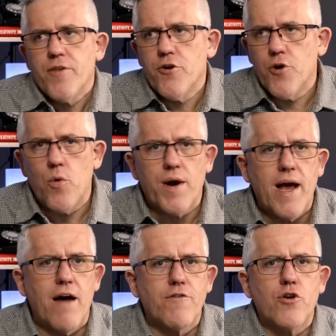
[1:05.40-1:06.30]
you don't want to
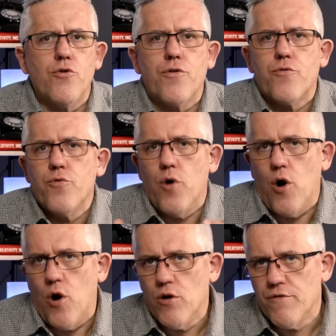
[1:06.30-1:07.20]
have to go through
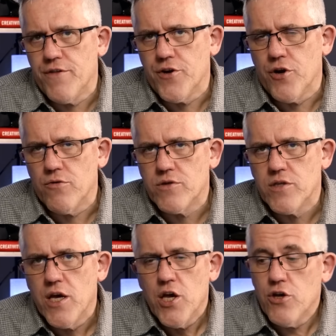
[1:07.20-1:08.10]
all of the
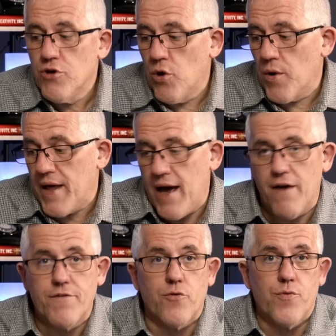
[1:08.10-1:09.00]
notes. You don't want to
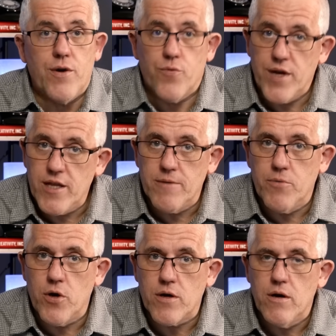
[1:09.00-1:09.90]
have to reread the
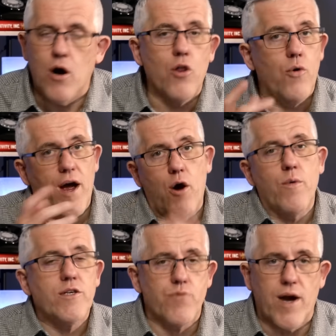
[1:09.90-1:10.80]
book, although I
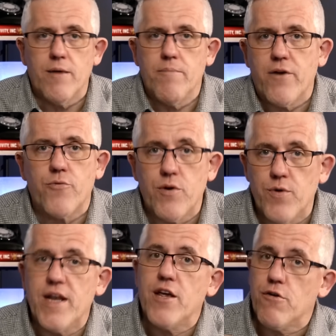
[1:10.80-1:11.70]
always recommend
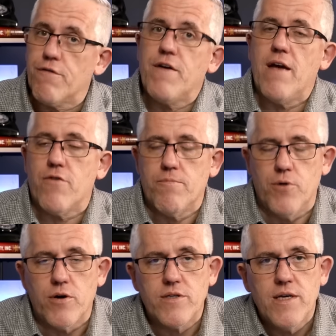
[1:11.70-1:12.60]
rereading your favorite
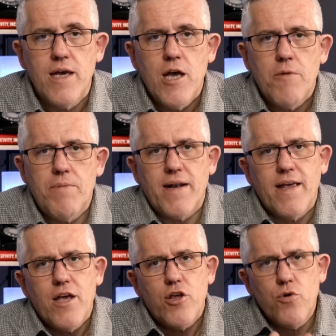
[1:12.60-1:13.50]
books.
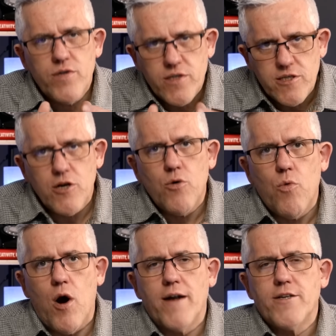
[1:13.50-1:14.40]
But you still
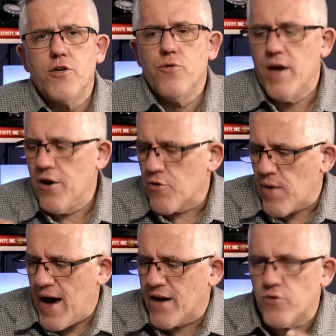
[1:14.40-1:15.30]
want to
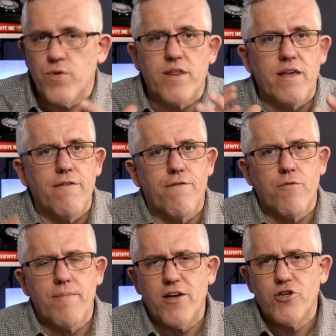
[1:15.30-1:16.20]
interact with the
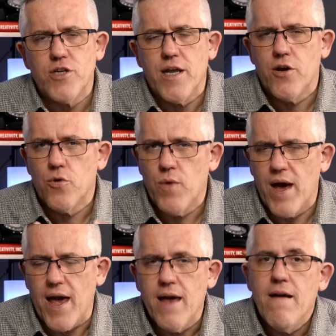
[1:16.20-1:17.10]
information in a
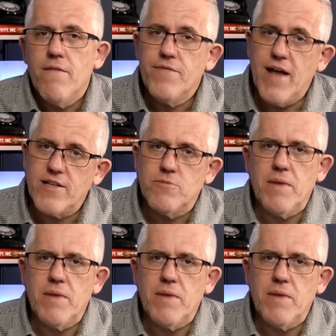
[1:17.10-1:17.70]
way that's